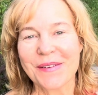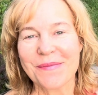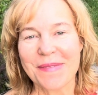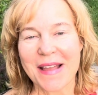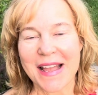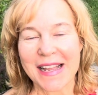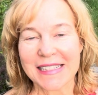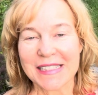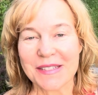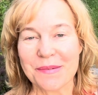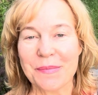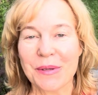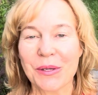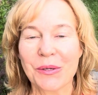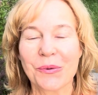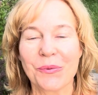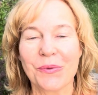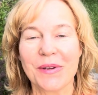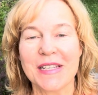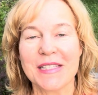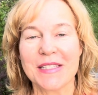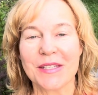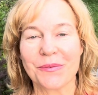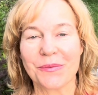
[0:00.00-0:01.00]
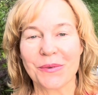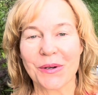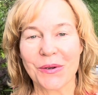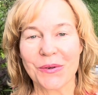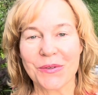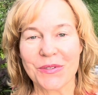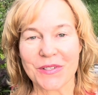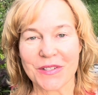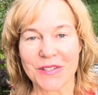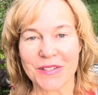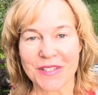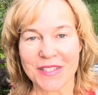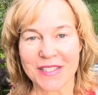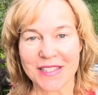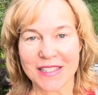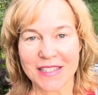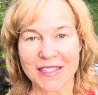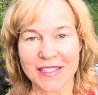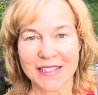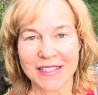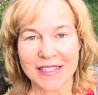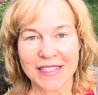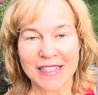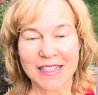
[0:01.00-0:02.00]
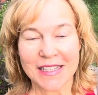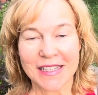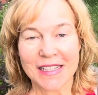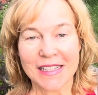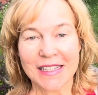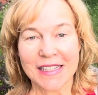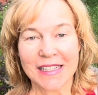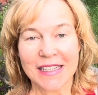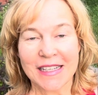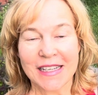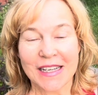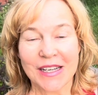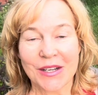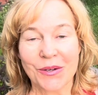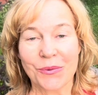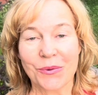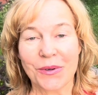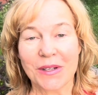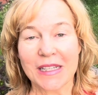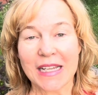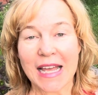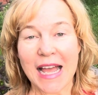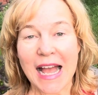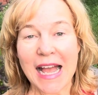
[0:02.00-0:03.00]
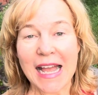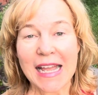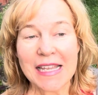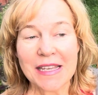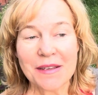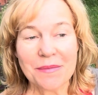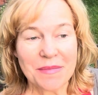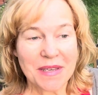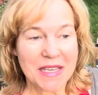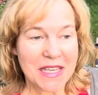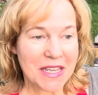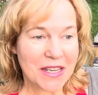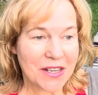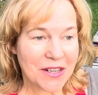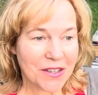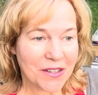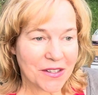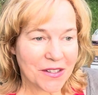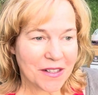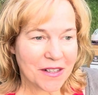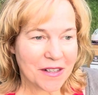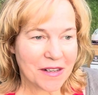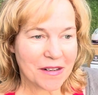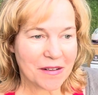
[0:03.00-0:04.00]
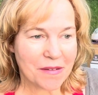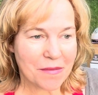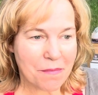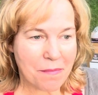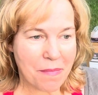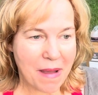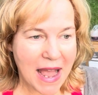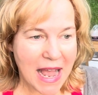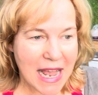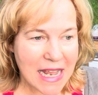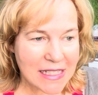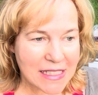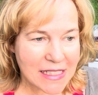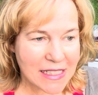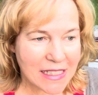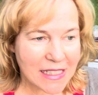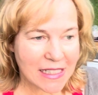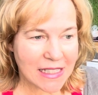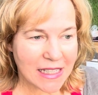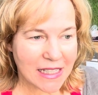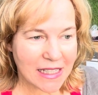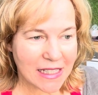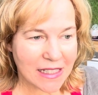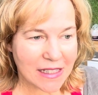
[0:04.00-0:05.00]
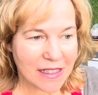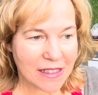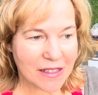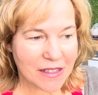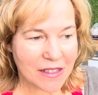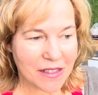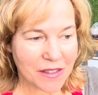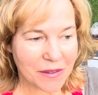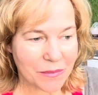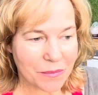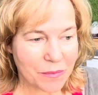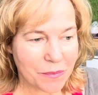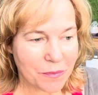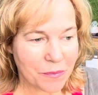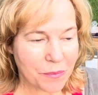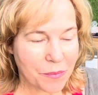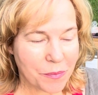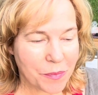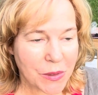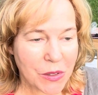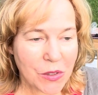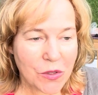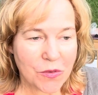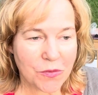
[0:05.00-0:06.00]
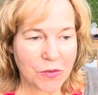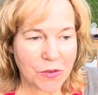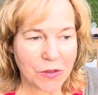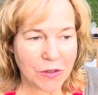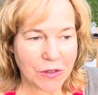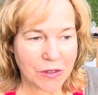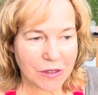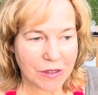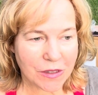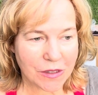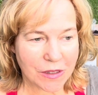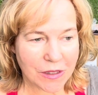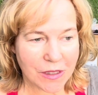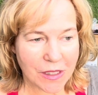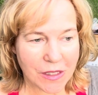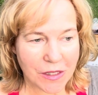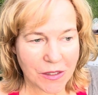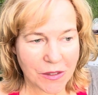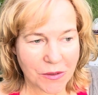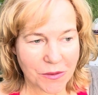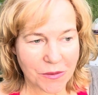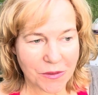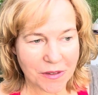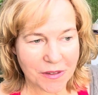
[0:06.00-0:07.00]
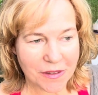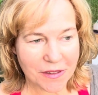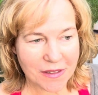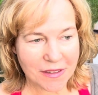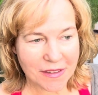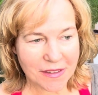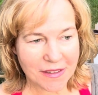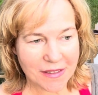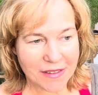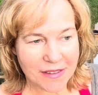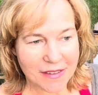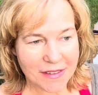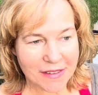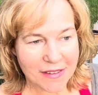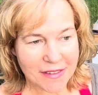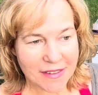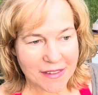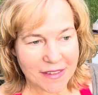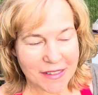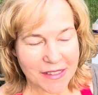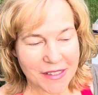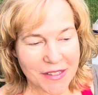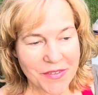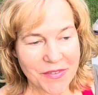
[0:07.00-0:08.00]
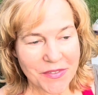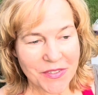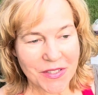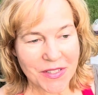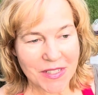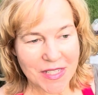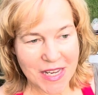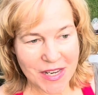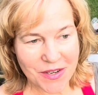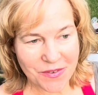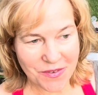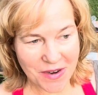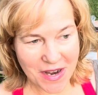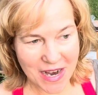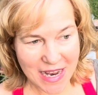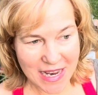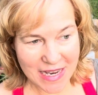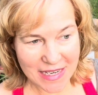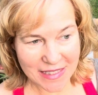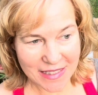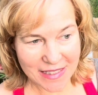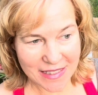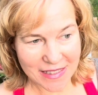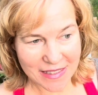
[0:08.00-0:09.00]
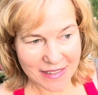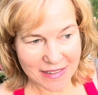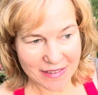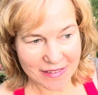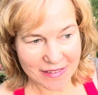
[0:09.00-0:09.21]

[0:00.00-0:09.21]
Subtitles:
back to Milkweeds and Roses. Well, I am here basking in the beautiful glow of sunrise.